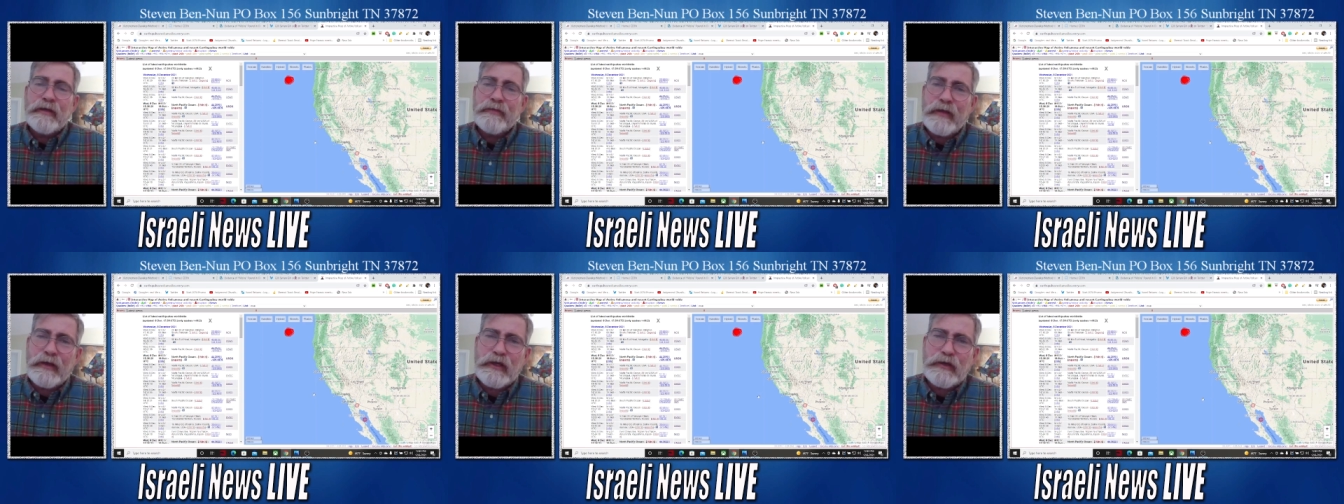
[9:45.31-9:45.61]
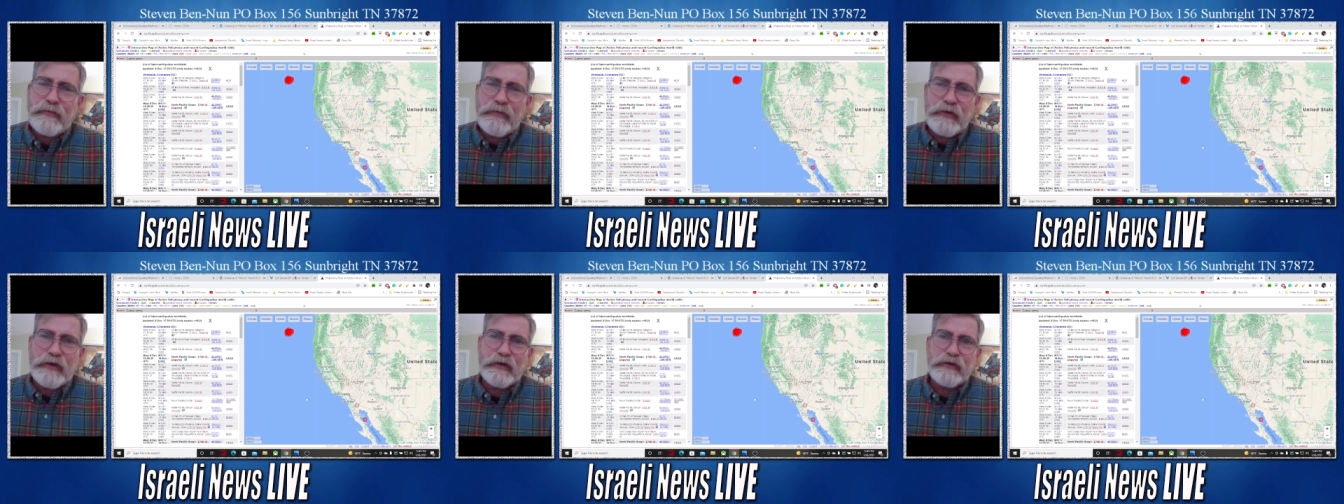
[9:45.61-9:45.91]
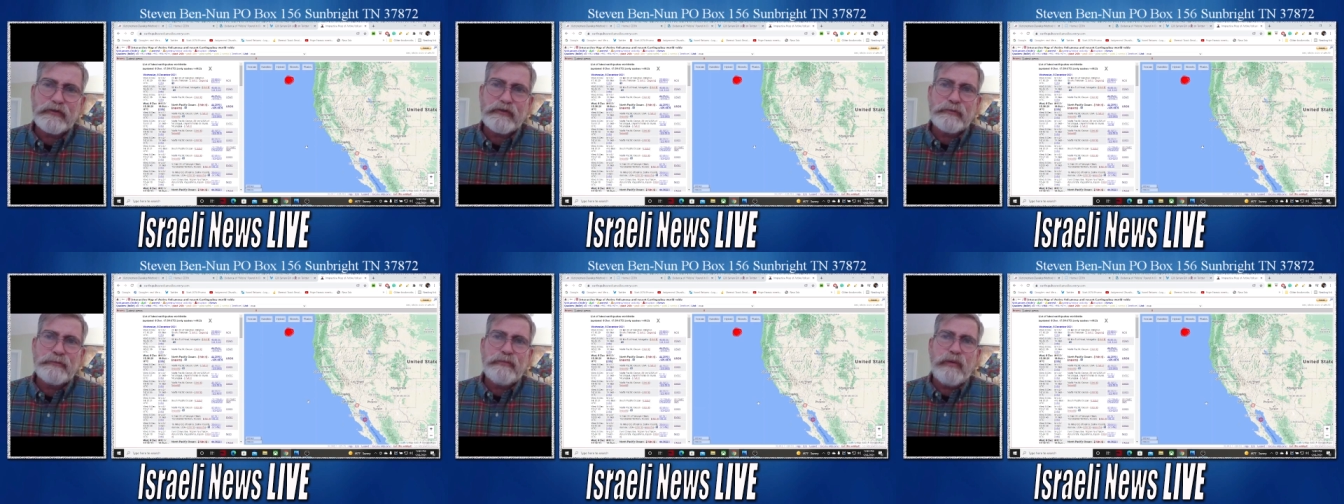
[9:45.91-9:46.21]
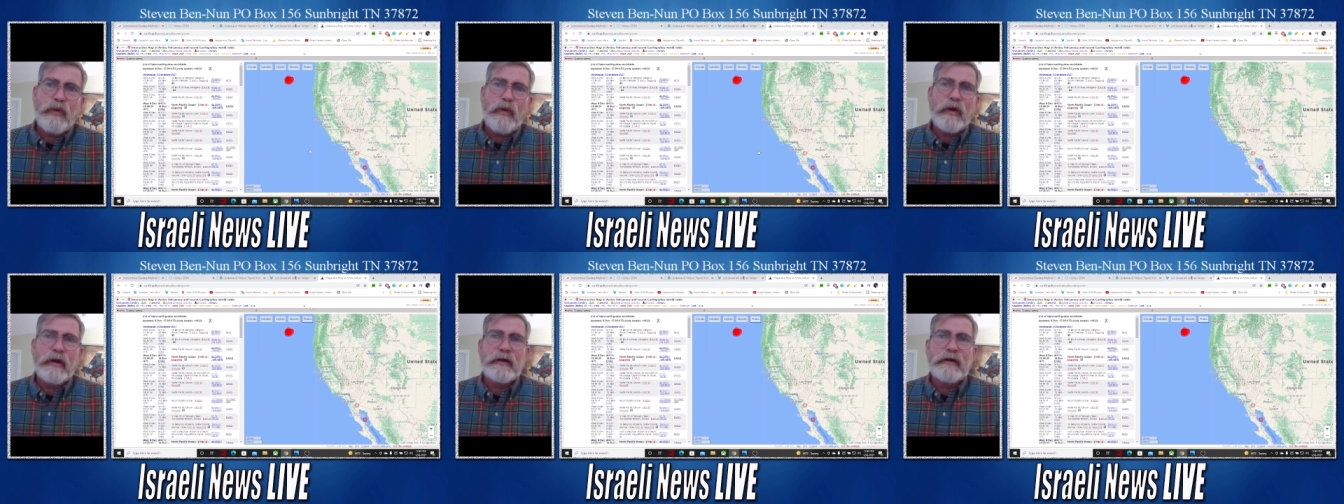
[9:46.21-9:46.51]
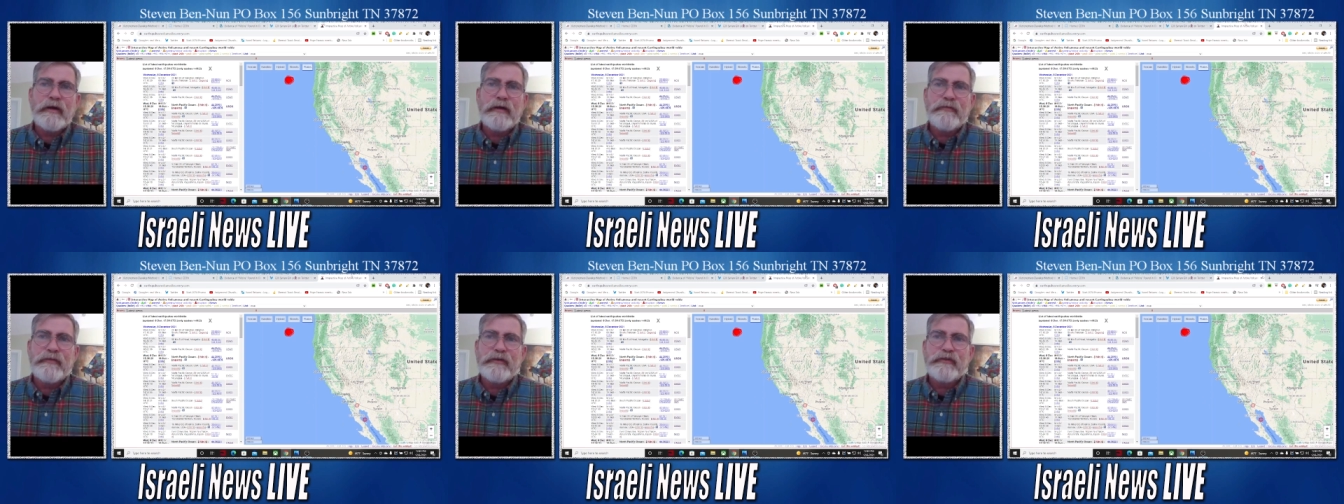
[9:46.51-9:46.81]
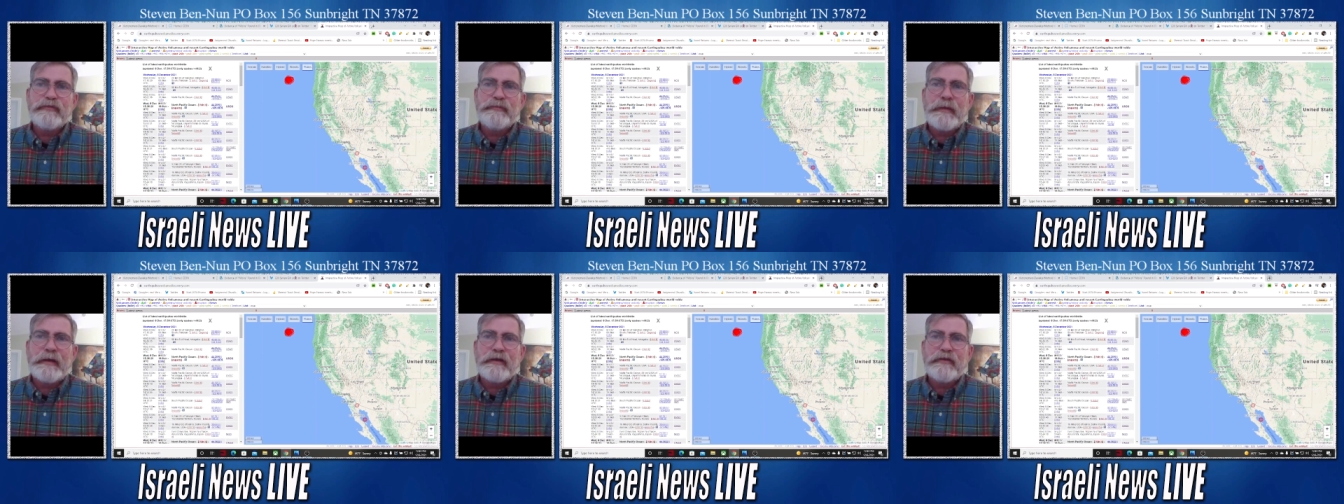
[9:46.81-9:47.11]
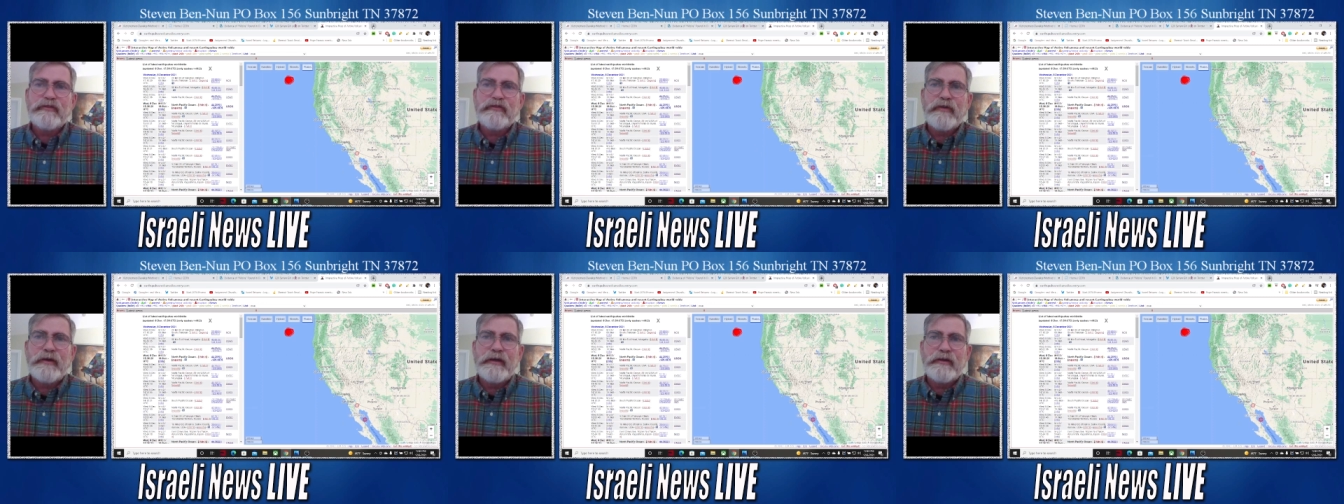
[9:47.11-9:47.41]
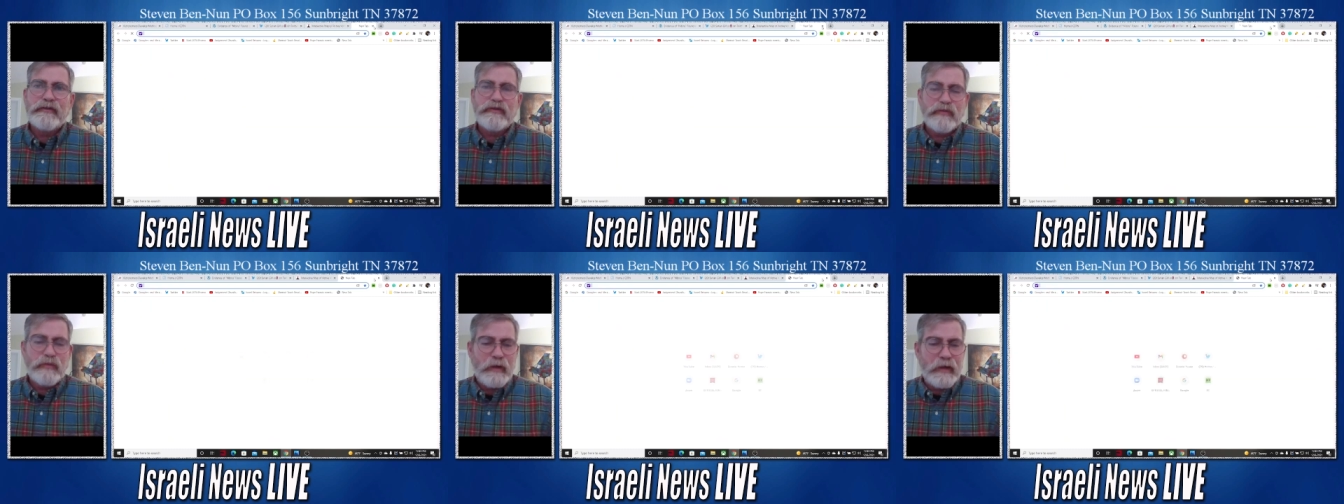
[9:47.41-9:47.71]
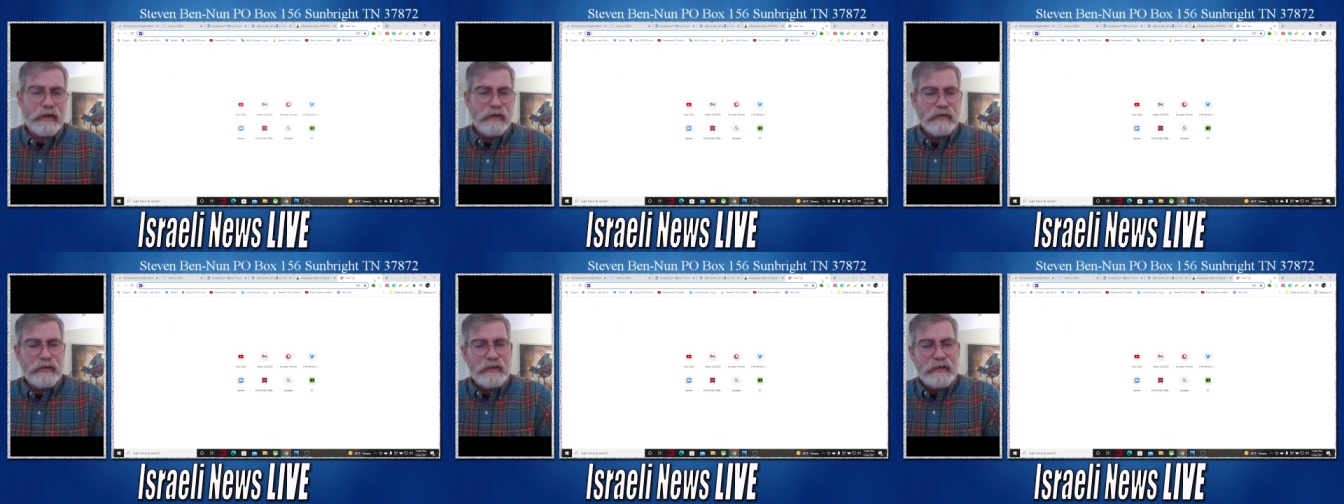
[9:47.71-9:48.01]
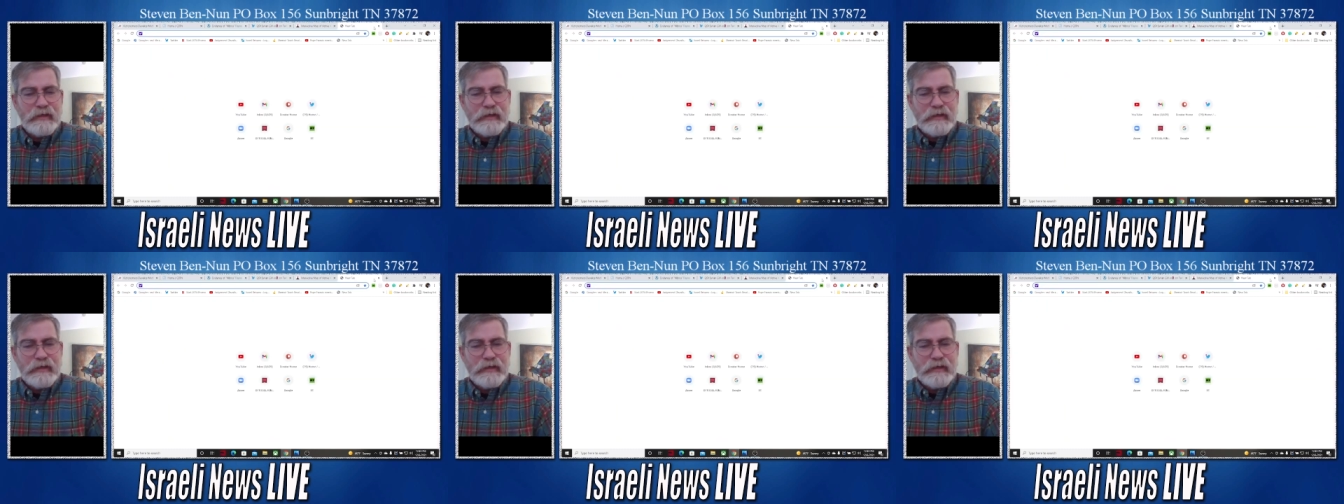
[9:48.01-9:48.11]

Thank you for your support of this ministry as well.